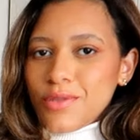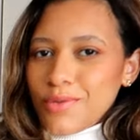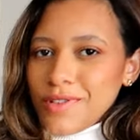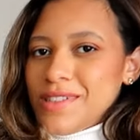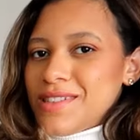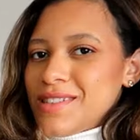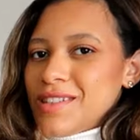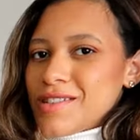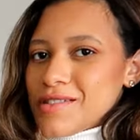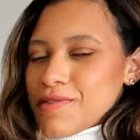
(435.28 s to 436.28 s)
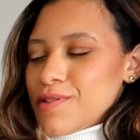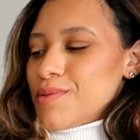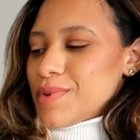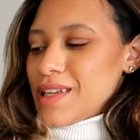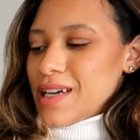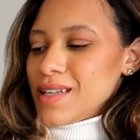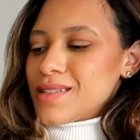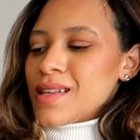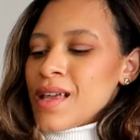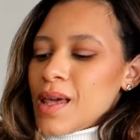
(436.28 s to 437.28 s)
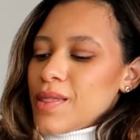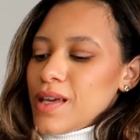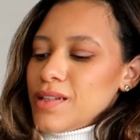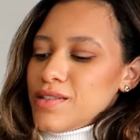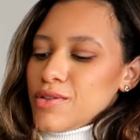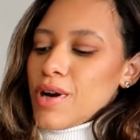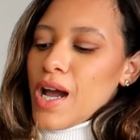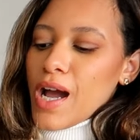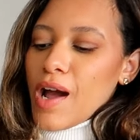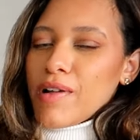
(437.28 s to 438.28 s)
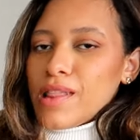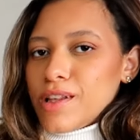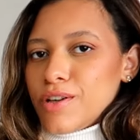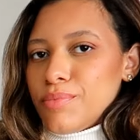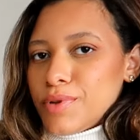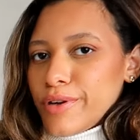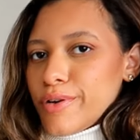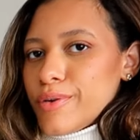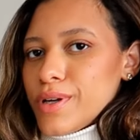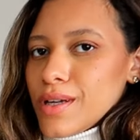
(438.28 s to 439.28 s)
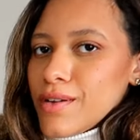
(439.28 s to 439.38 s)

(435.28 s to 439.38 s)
torn sneakers from Guess. They do have a little blue